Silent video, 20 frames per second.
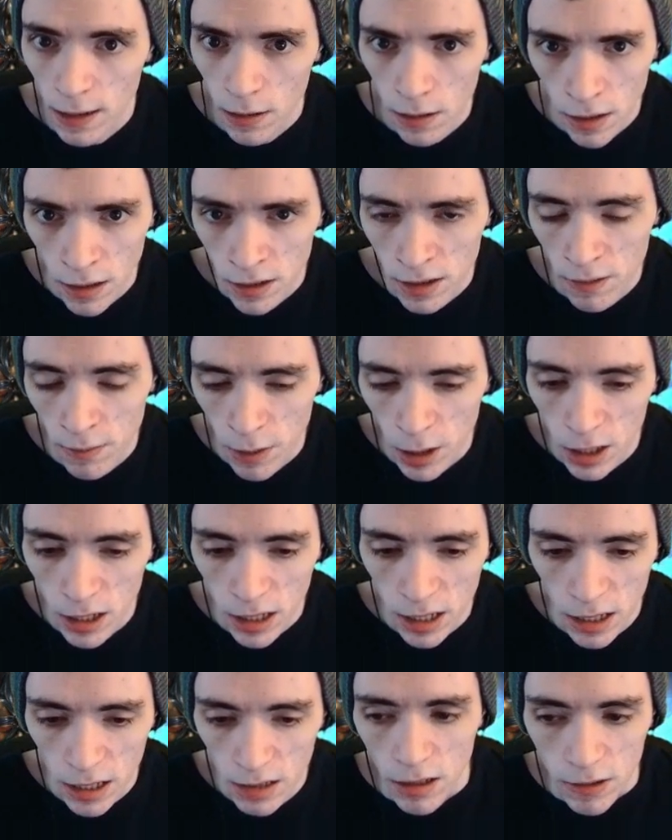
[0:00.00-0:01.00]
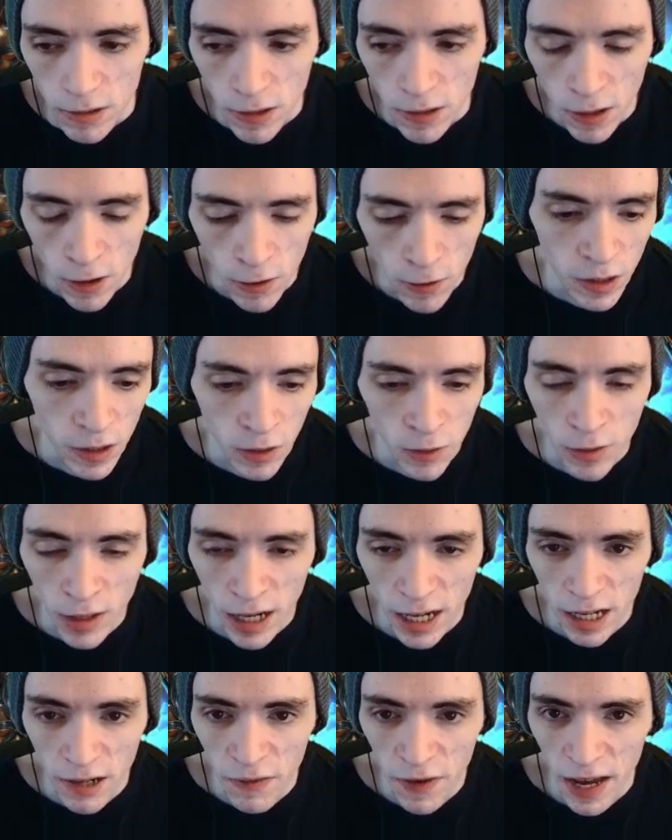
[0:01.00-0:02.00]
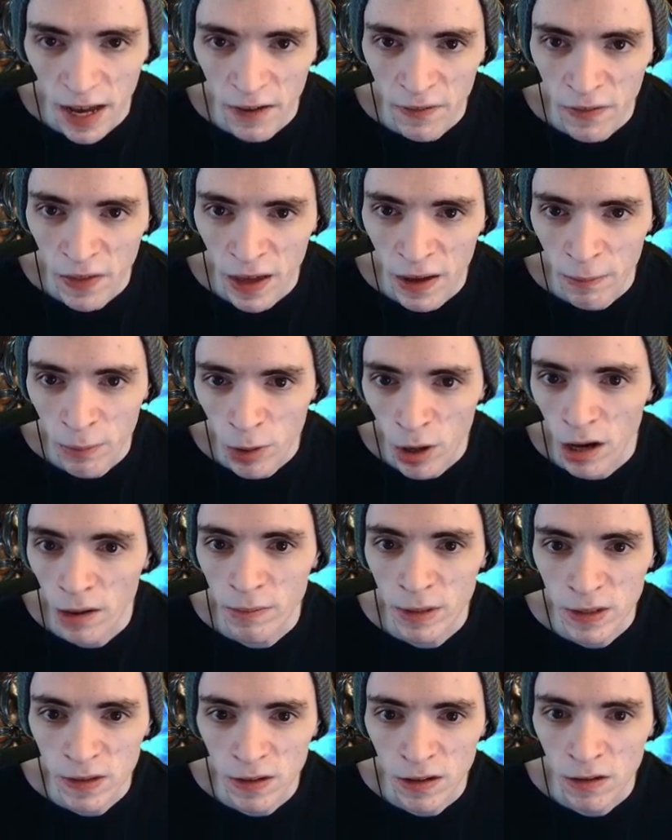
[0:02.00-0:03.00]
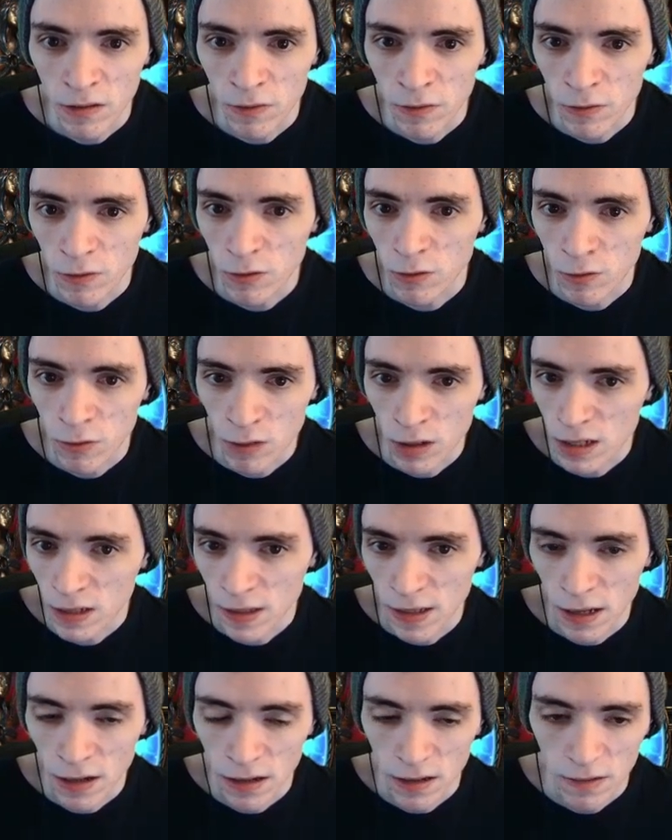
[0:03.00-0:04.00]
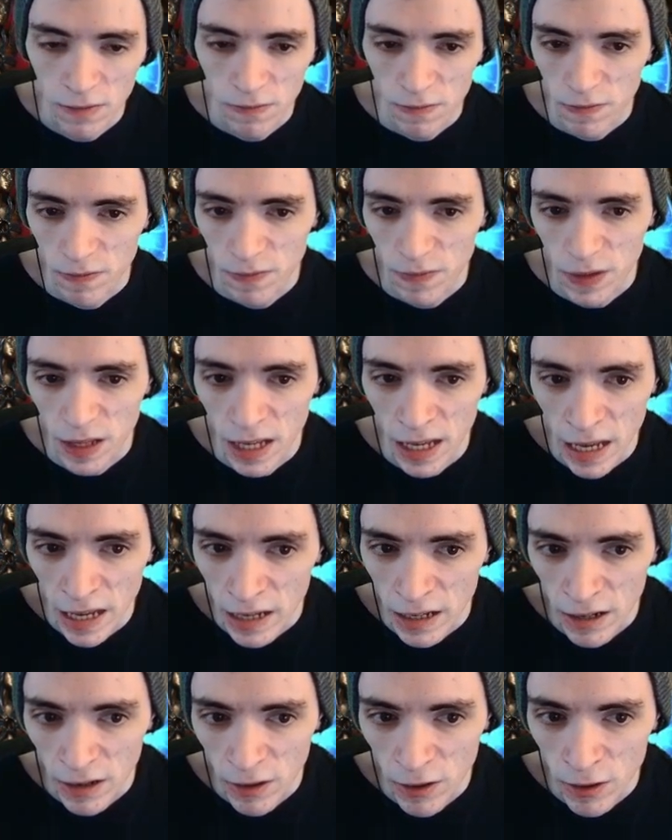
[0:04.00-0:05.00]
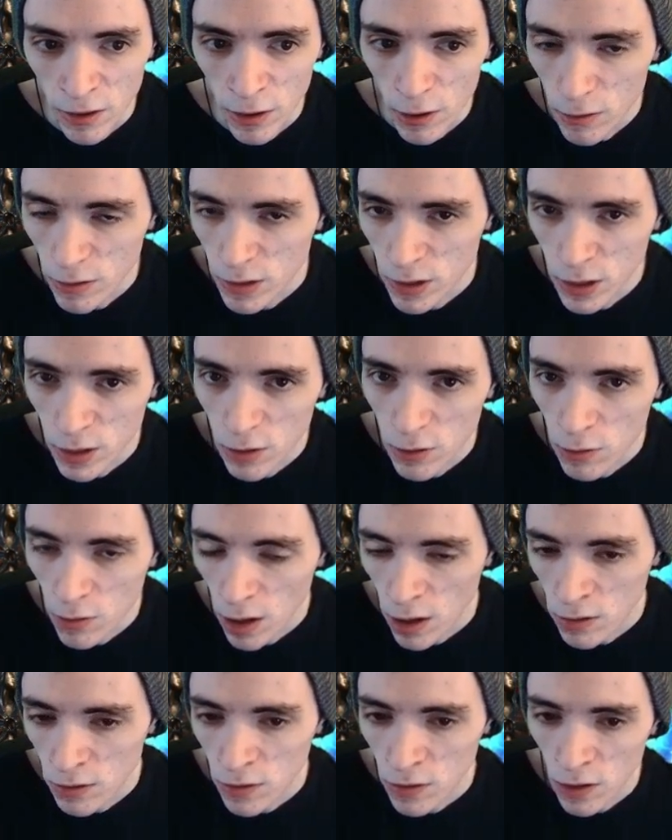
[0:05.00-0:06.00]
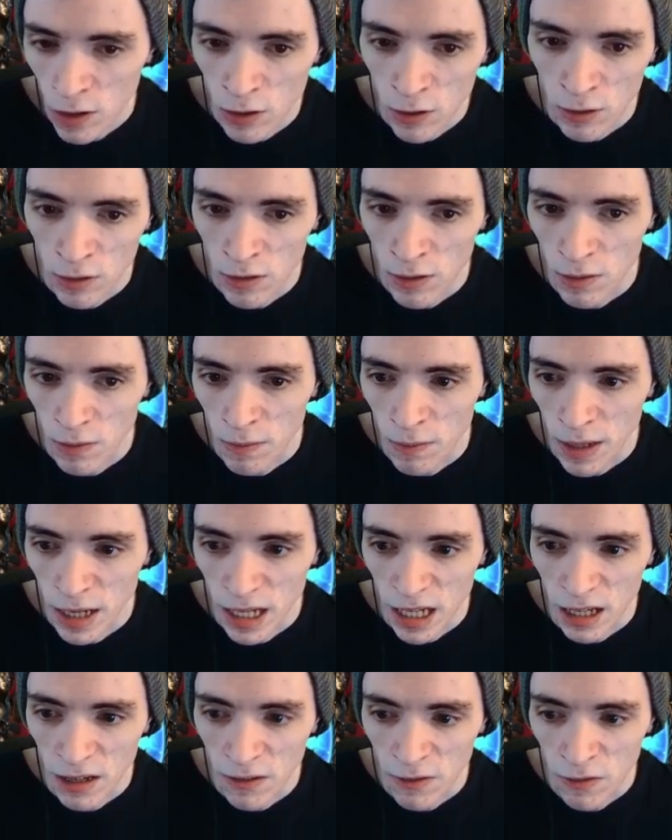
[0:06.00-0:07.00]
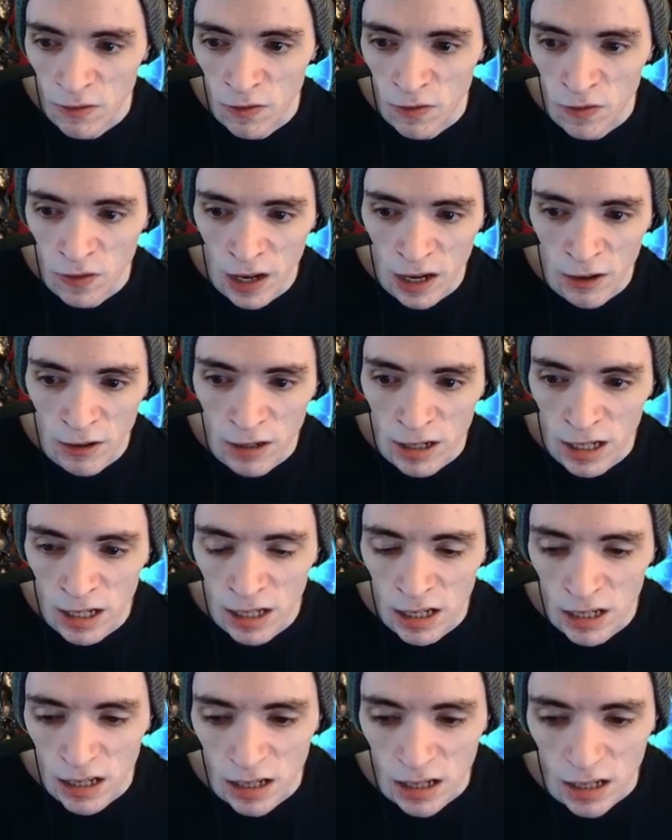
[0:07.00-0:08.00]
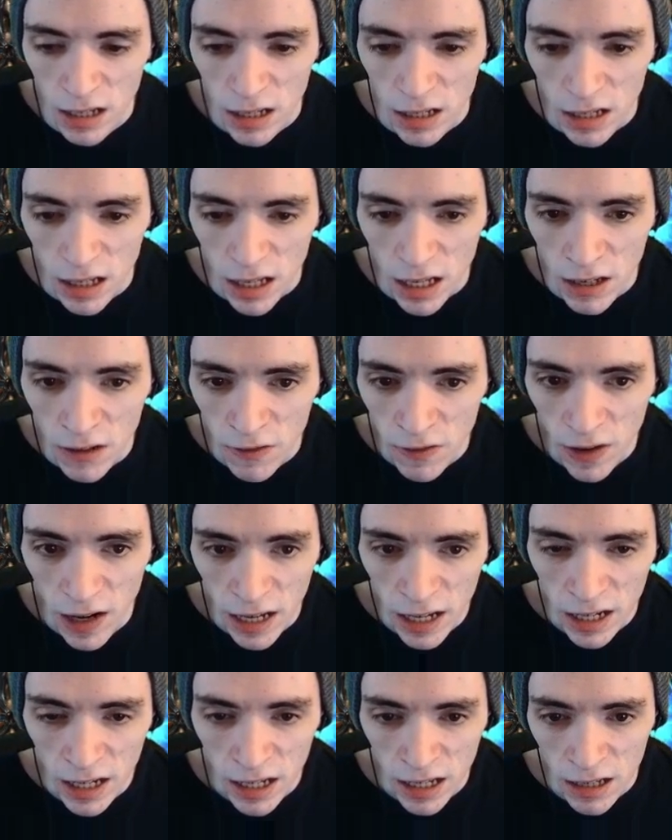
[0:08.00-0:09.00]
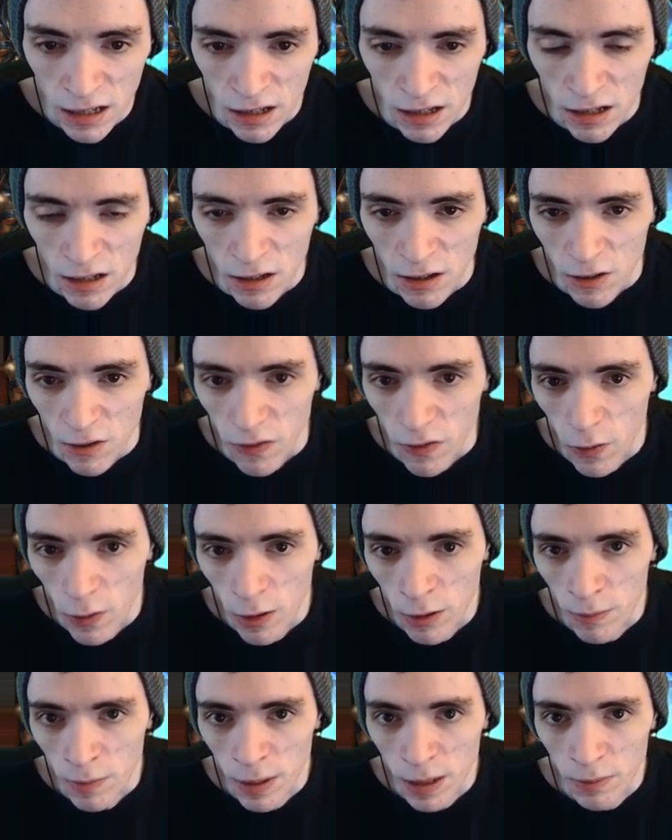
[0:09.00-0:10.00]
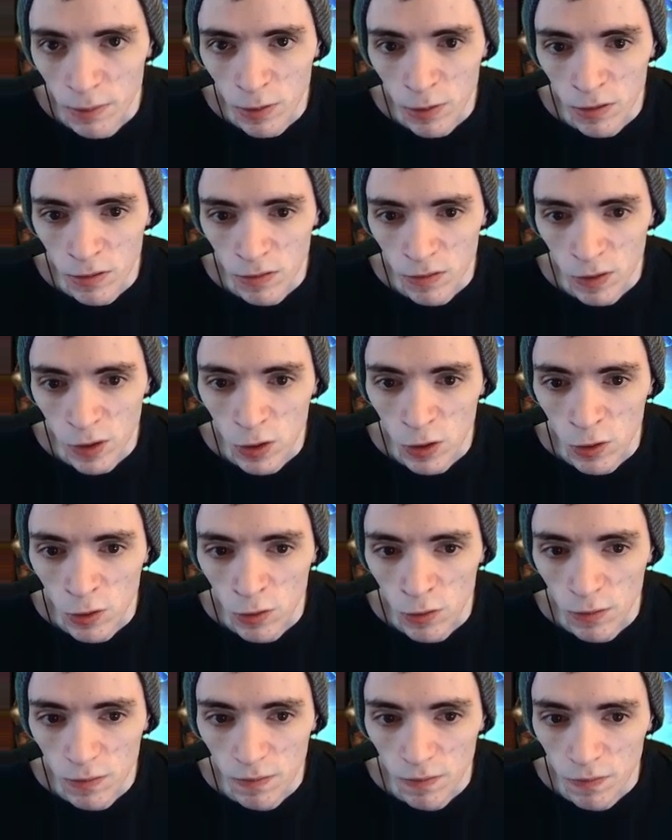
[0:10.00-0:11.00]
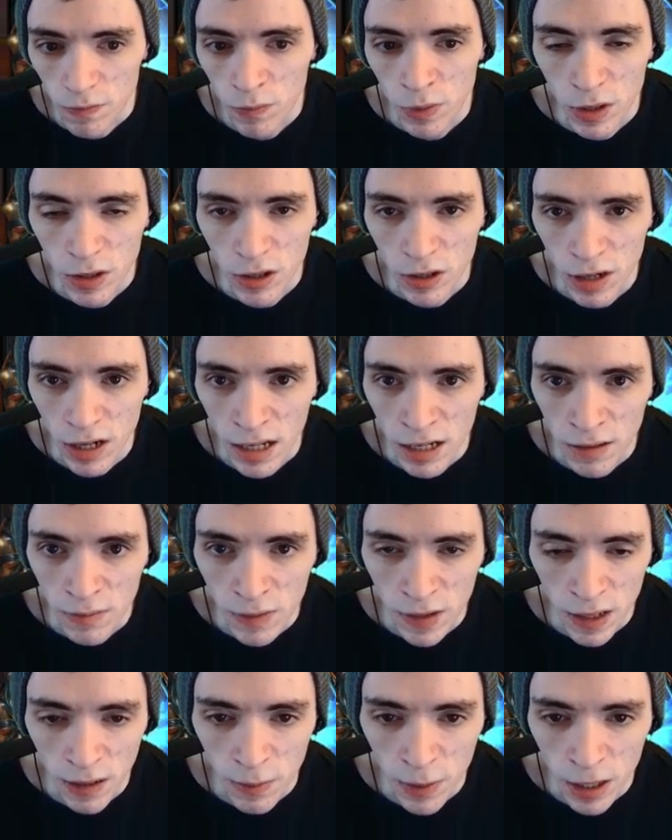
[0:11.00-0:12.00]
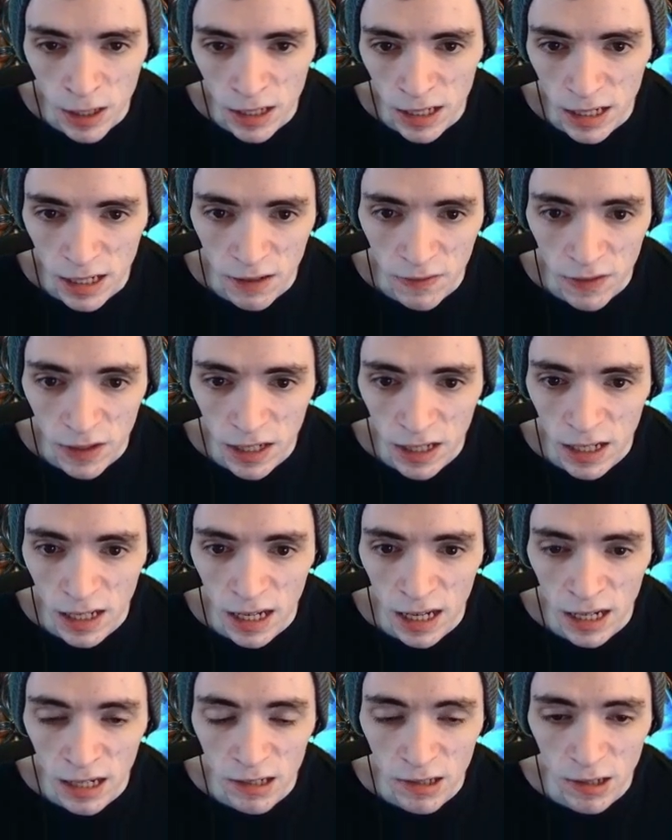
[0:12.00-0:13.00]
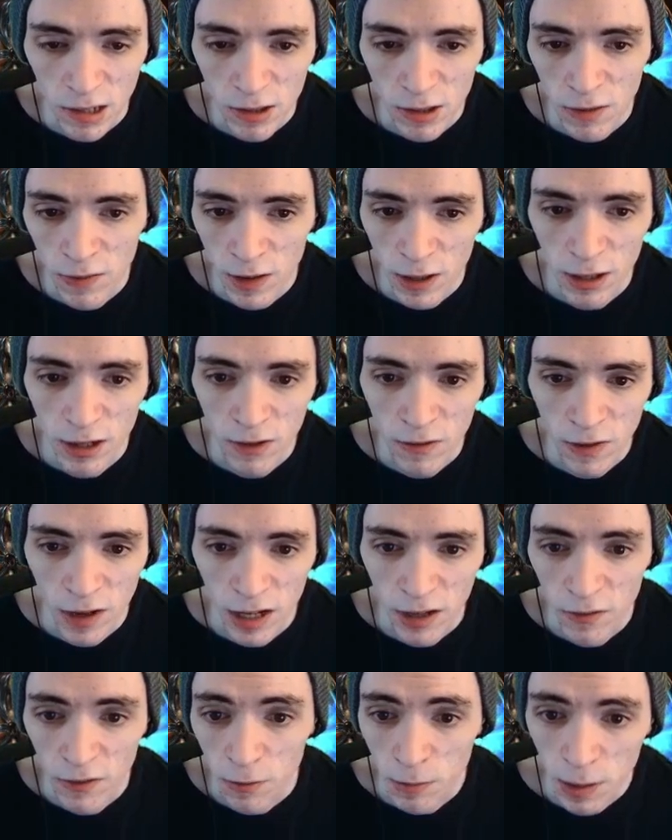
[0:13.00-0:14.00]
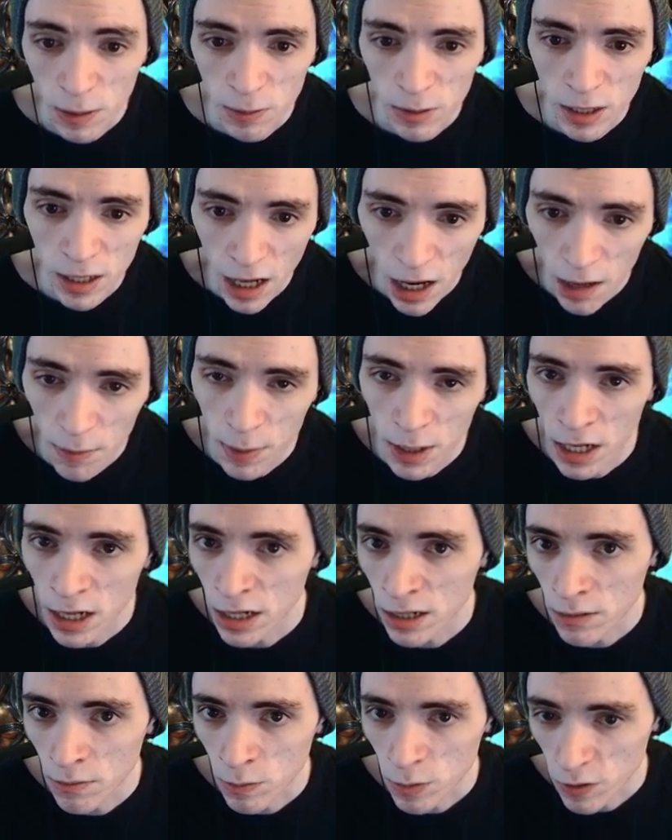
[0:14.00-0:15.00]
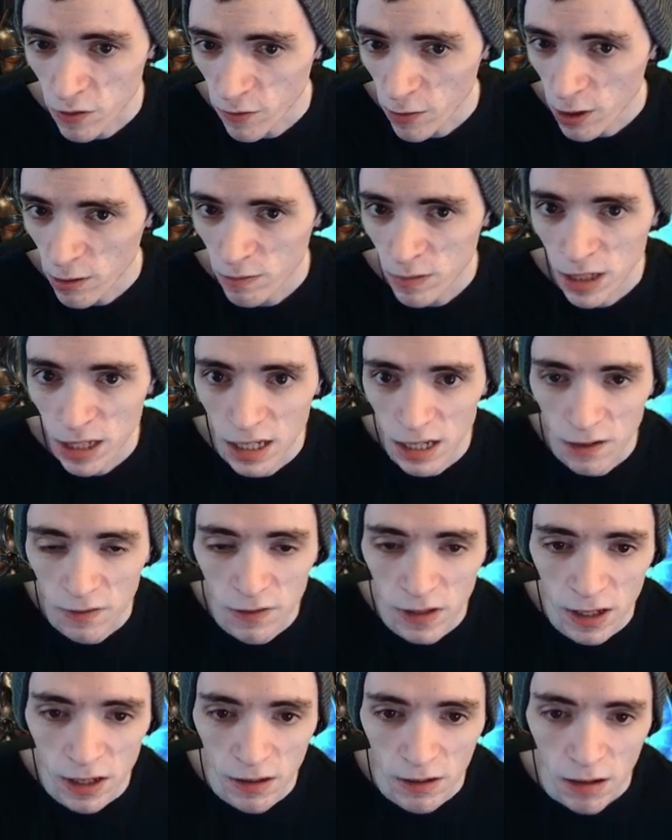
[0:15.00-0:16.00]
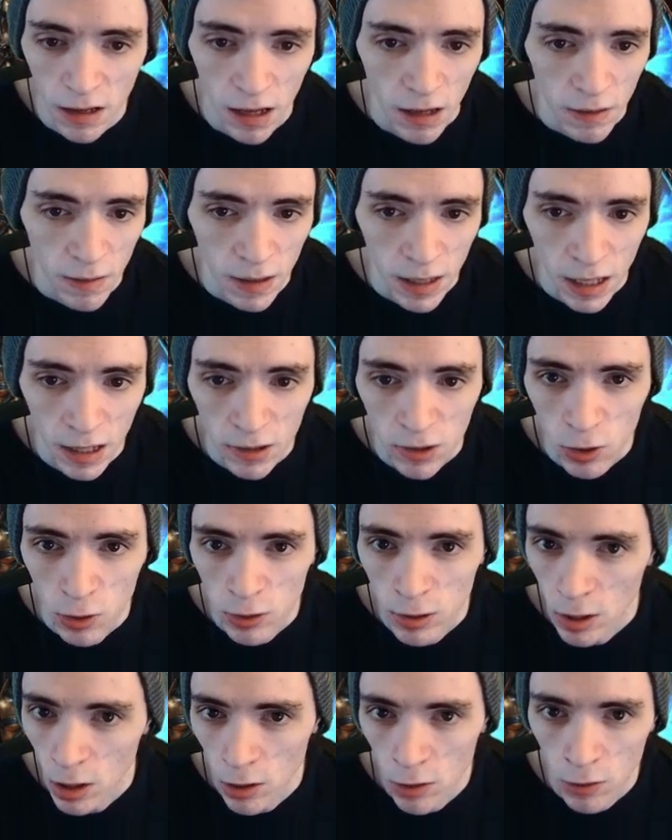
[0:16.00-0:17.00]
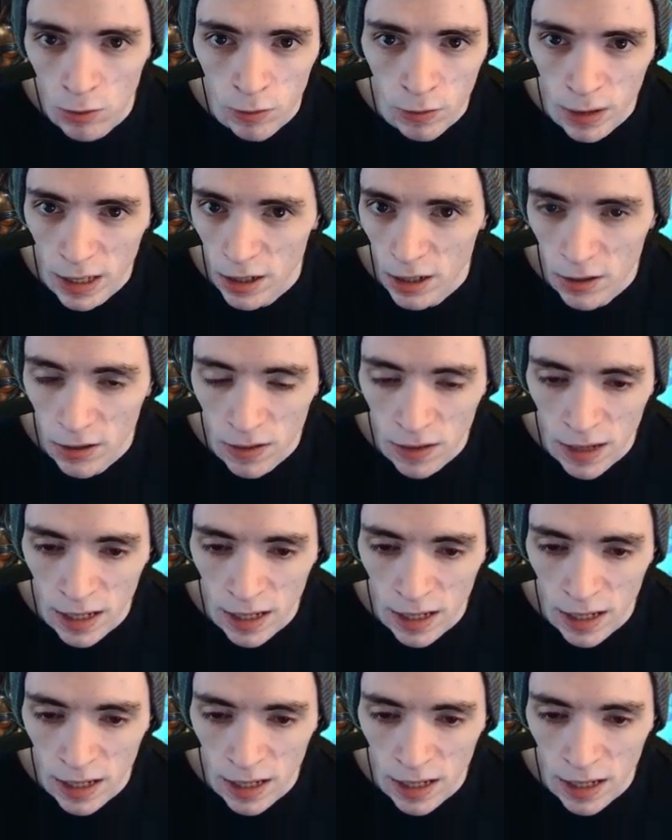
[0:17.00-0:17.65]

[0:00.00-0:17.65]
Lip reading: on the market. So you kind of have that promise of resell. And those two alone make it very inviting for people to put their items up on TFT. And it's also very inviting for people to copy items from TFT, because there's no real